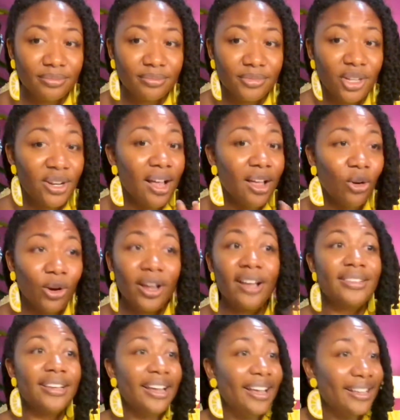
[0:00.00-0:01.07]
They're not, or
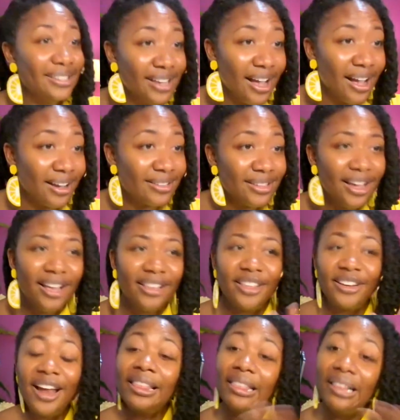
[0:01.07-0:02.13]
Cousin Ed stocks. They're
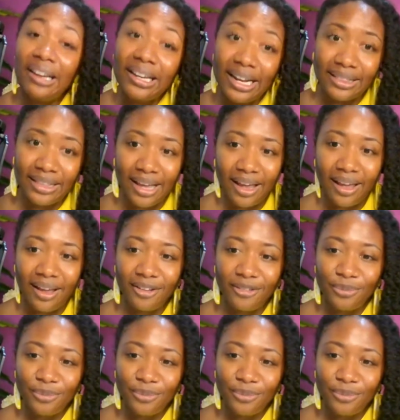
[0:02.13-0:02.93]
not looking at that.